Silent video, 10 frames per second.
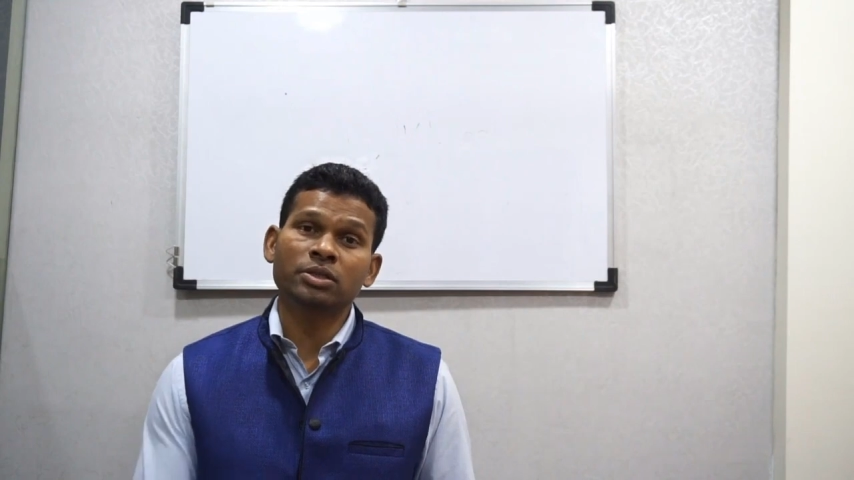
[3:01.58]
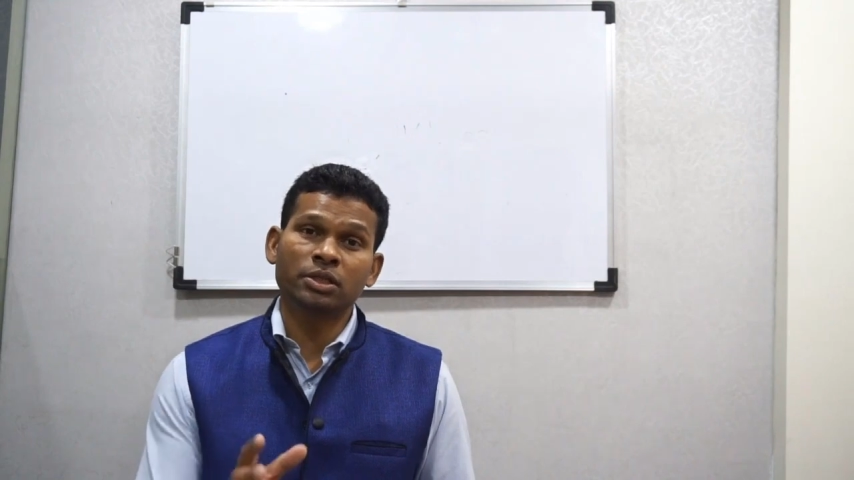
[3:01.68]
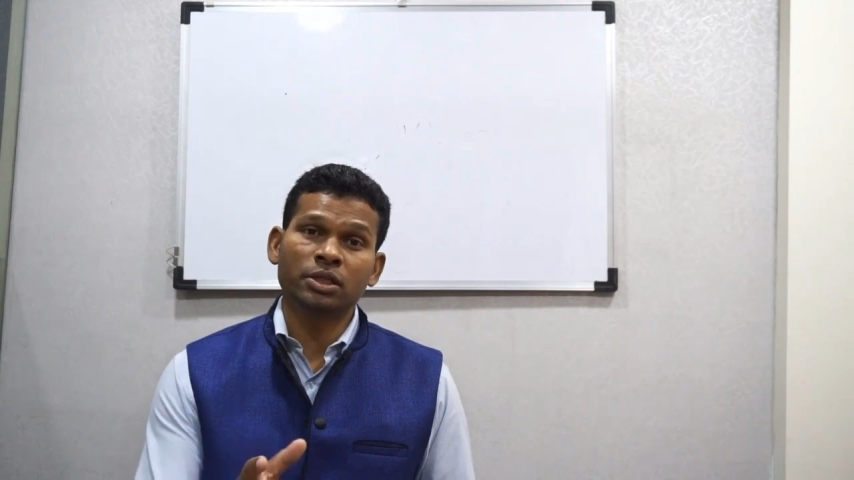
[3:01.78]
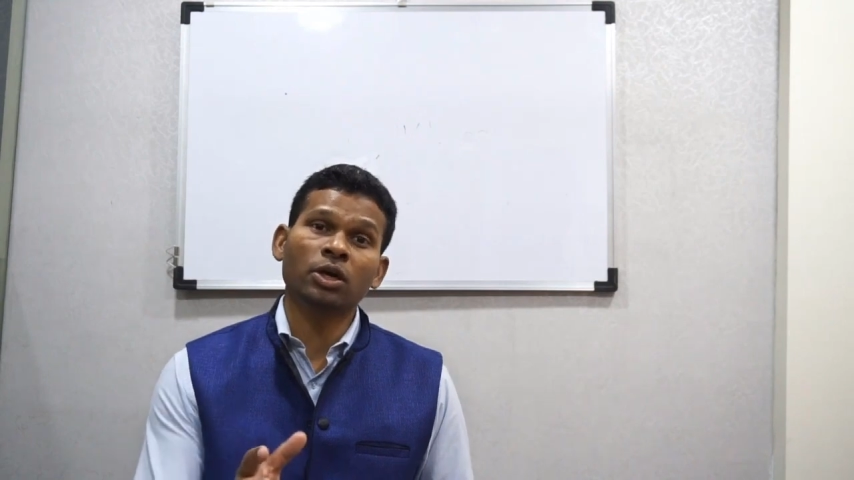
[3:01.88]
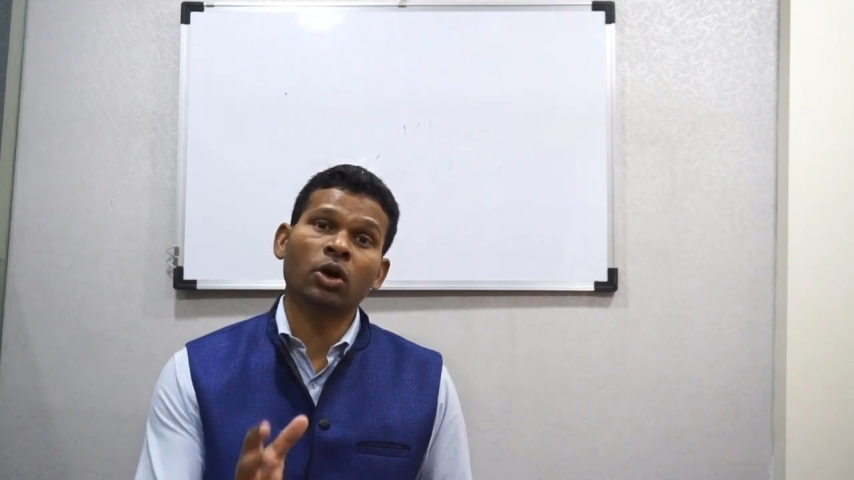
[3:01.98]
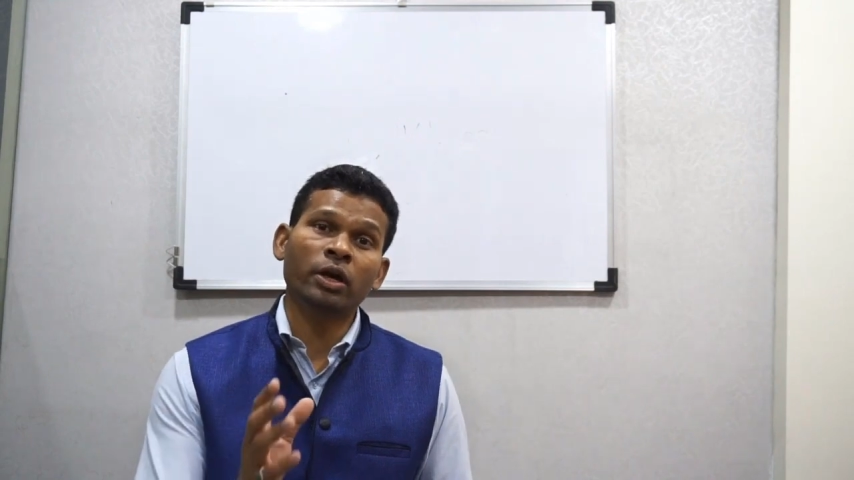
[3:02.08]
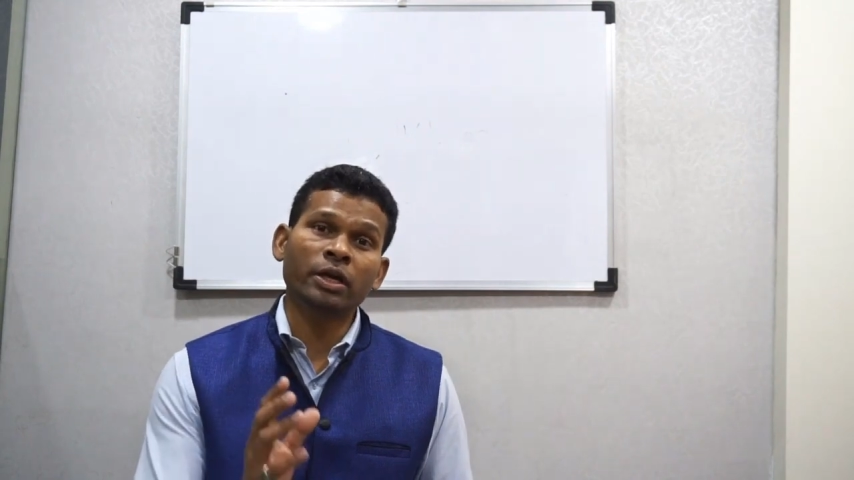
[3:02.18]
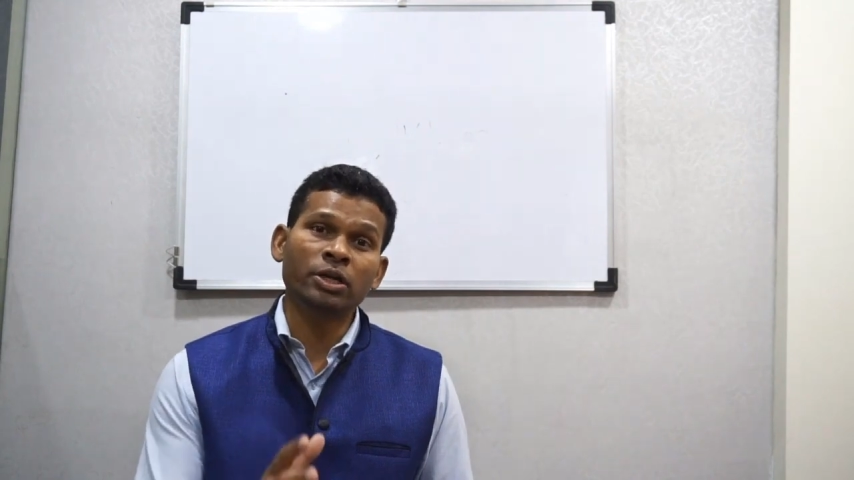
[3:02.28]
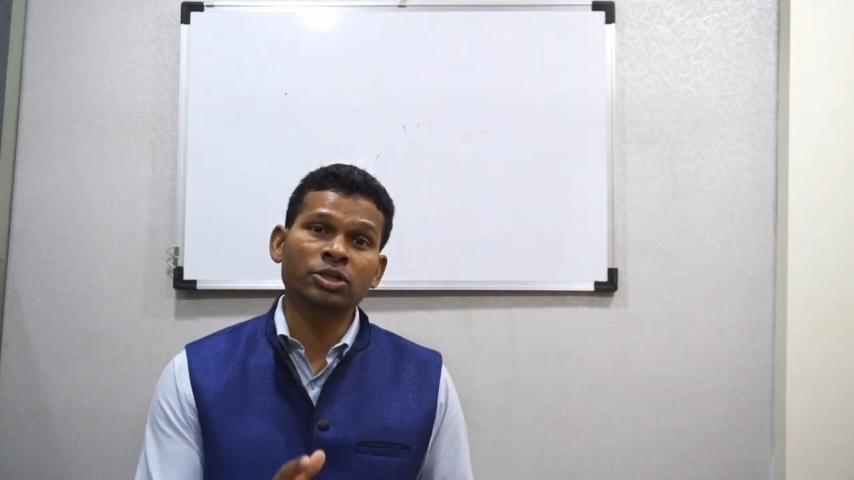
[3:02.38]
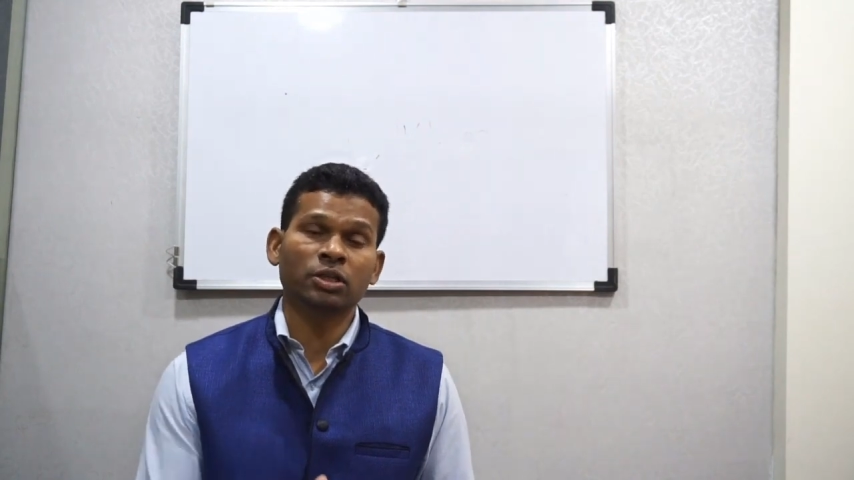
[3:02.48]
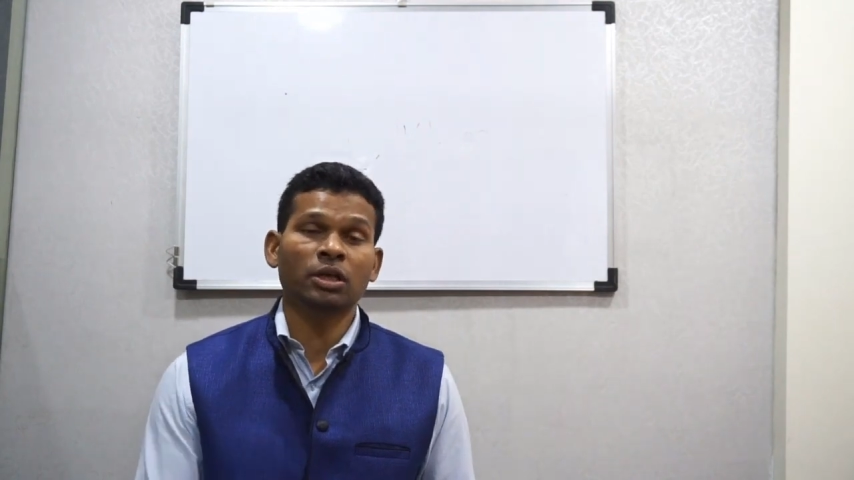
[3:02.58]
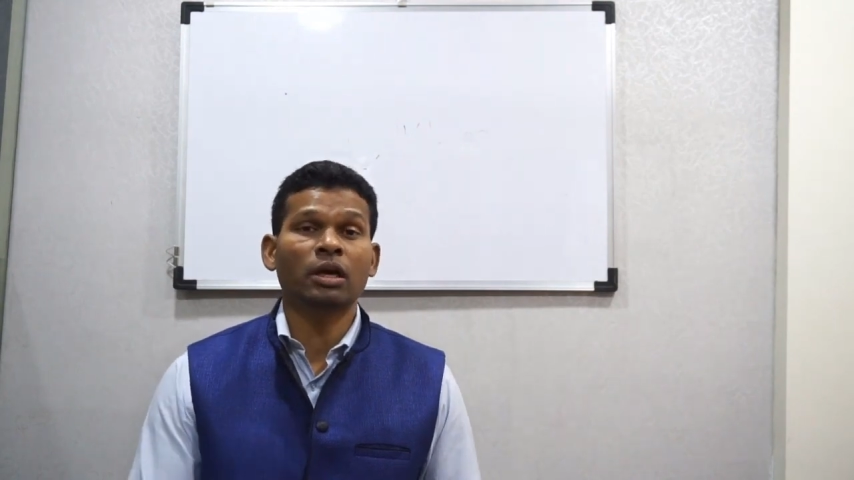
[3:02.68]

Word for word: they are sitting on